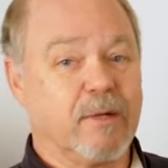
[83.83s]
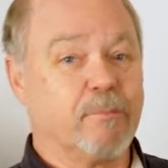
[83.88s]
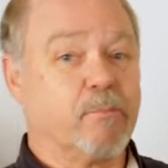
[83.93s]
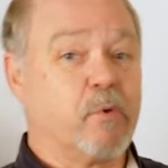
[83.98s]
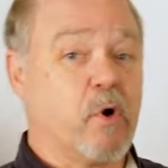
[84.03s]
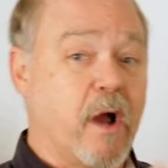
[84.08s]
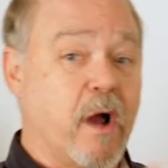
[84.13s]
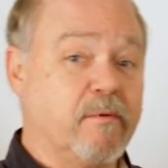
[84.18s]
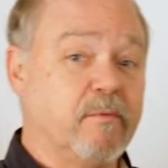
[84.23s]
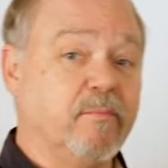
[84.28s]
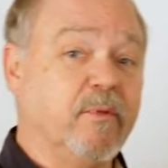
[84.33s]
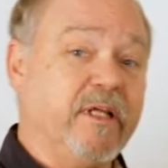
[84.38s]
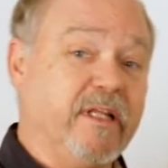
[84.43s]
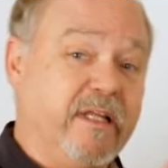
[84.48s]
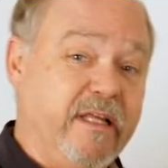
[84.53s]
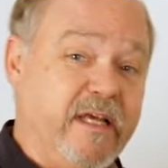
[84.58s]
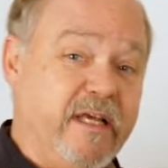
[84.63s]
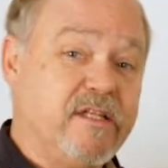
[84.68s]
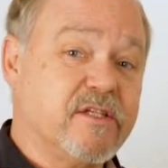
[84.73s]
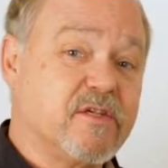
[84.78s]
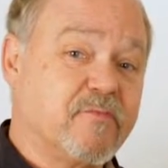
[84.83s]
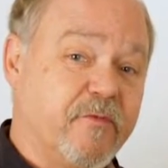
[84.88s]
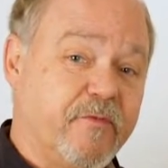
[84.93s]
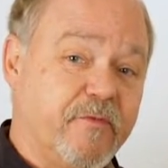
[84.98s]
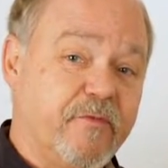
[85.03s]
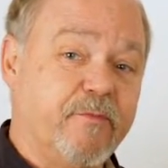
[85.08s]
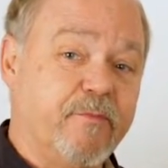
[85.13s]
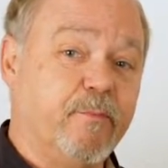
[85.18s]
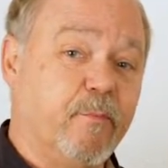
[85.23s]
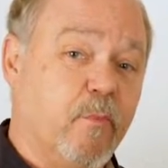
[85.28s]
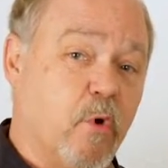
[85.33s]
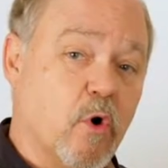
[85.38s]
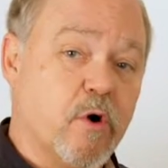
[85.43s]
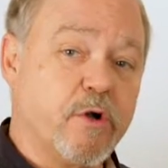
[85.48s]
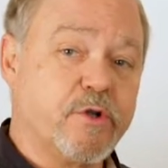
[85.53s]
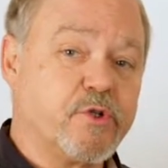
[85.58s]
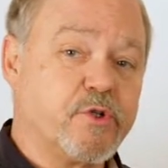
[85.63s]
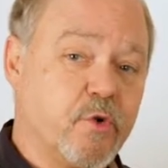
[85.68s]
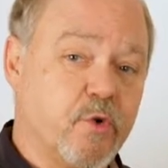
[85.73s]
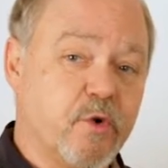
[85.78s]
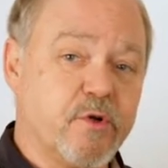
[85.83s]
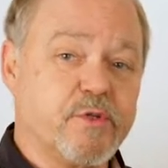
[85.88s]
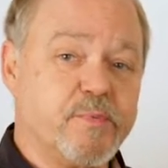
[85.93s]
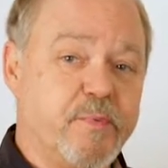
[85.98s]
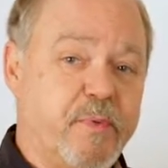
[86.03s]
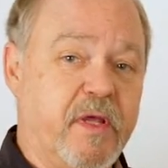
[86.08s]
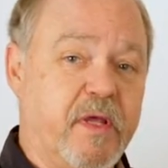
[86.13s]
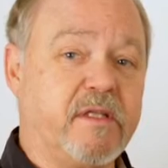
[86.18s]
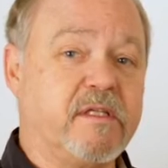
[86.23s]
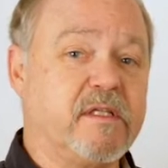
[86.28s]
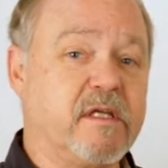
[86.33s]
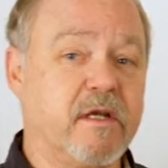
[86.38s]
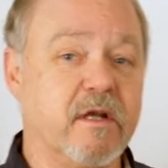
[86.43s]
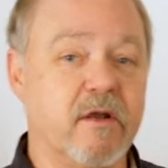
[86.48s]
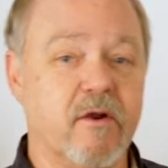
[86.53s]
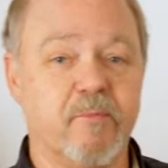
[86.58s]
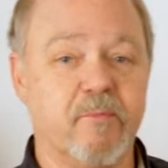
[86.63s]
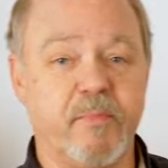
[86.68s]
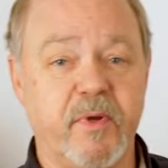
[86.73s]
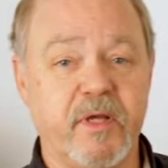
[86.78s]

probably leans more towards Pentair,